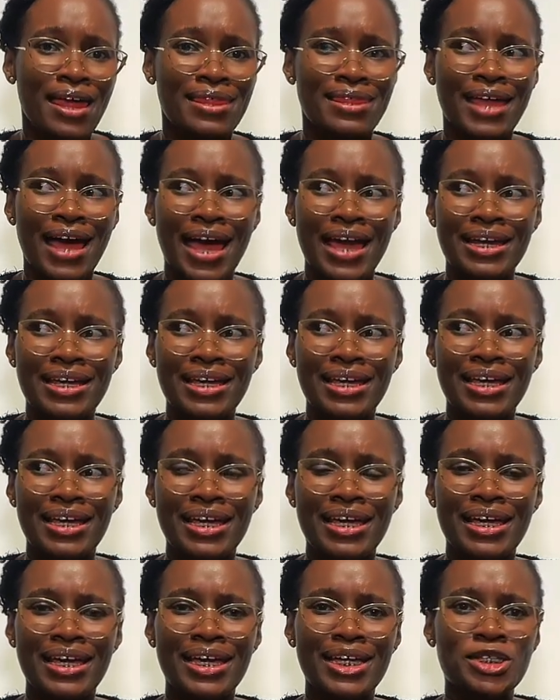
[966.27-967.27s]
that
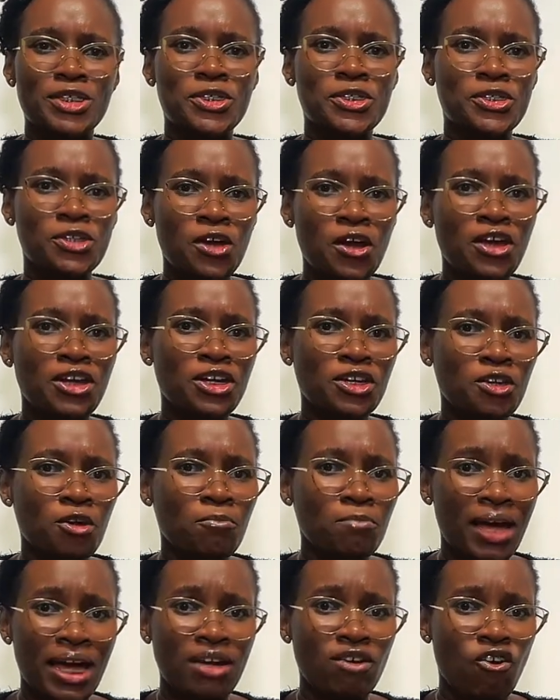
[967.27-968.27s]
it's turning your
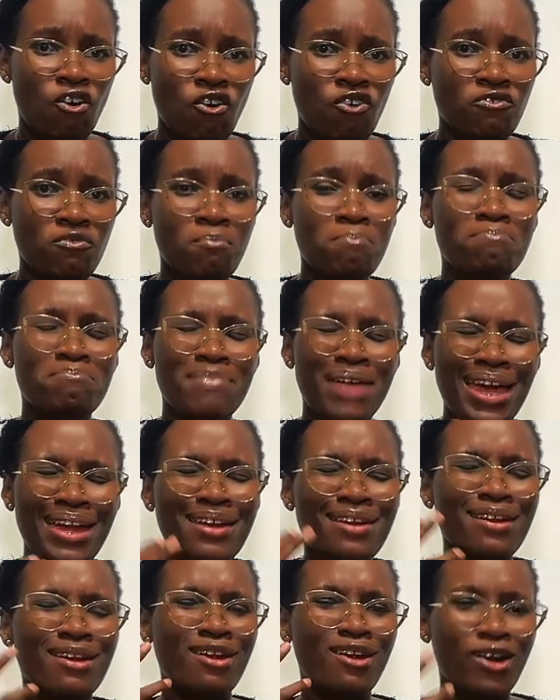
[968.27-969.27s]
man off.
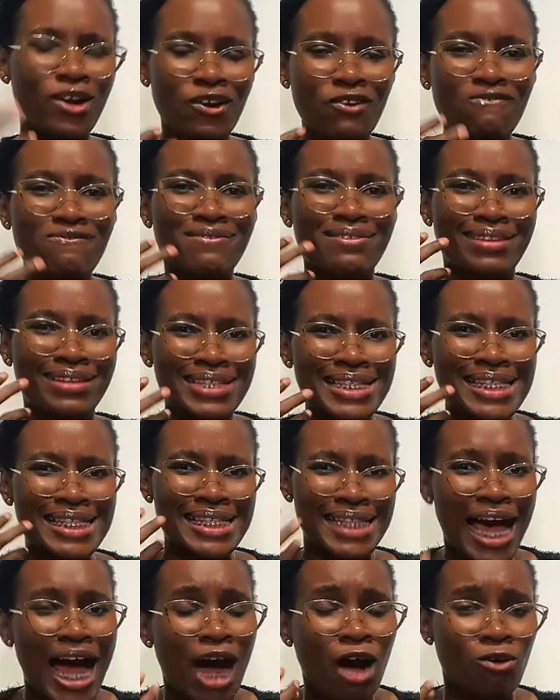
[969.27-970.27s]
Men love the
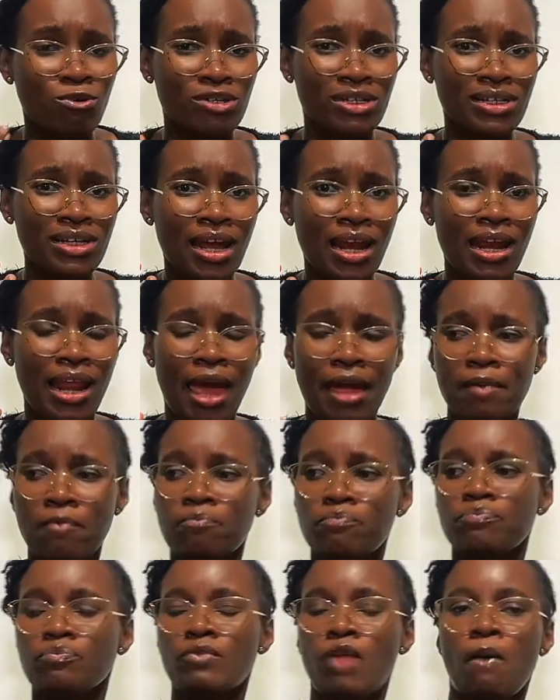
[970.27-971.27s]
sound. Like,
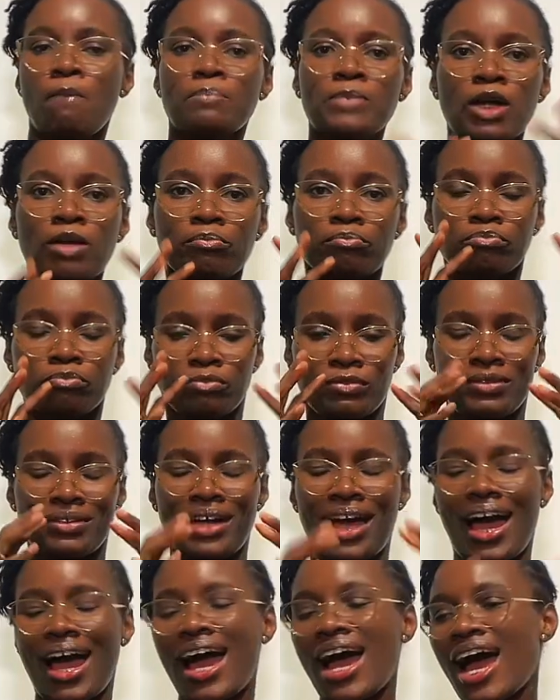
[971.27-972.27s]

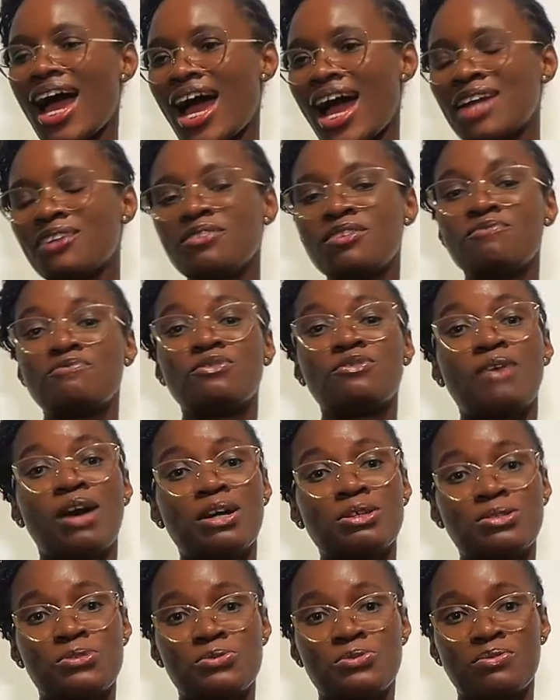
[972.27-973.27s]
I don't even know
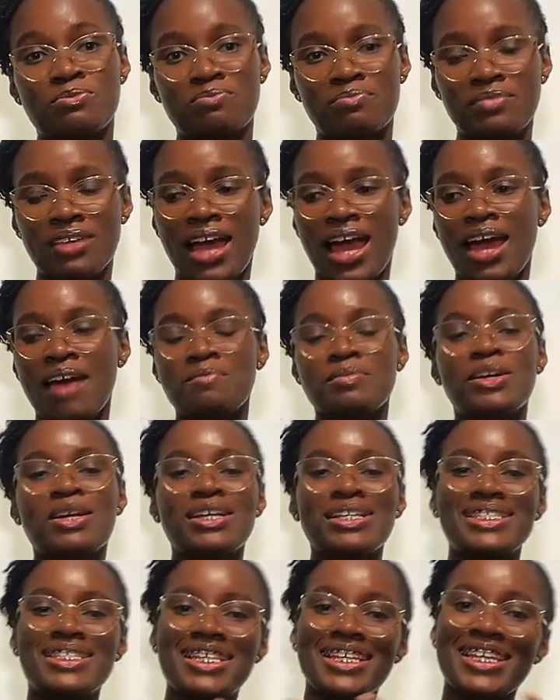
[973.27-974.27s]
how to,
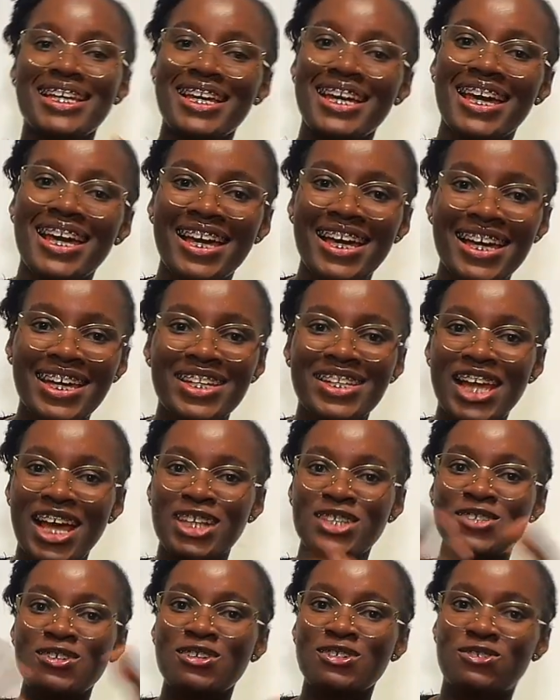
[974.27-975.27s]
because
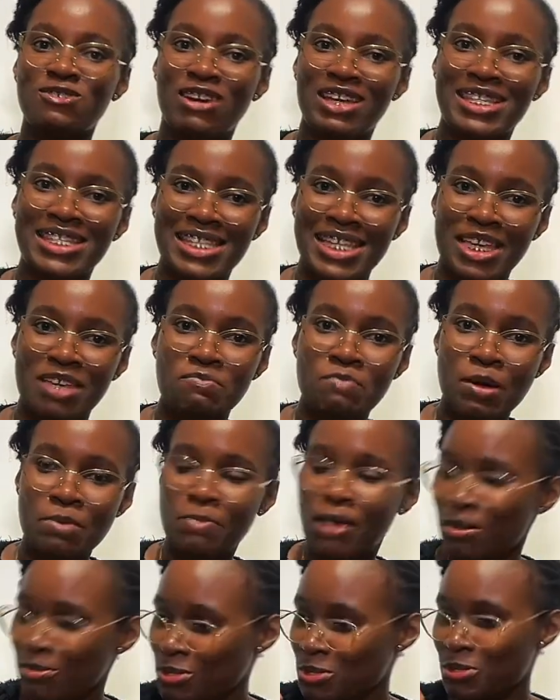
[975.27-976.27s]
there's no joystick in my
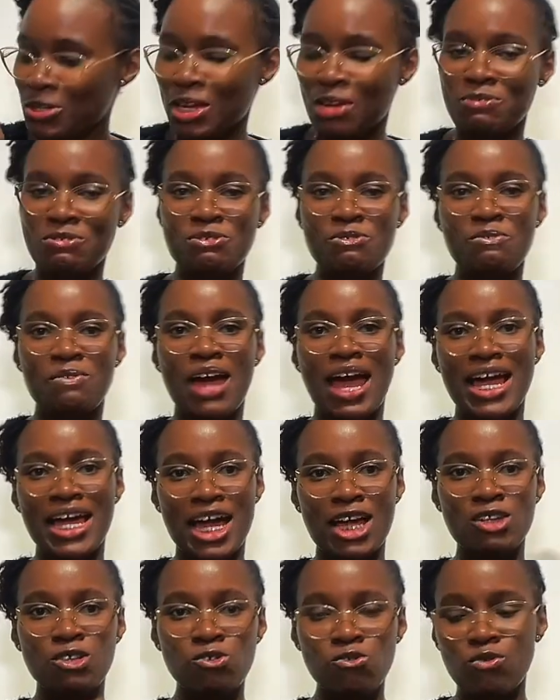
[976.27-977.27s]
mouth, so there's no way I
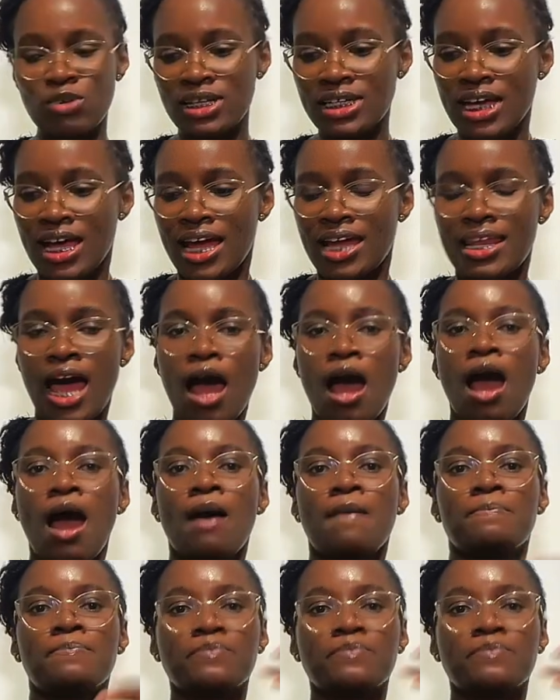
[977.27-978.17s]
can do it. That,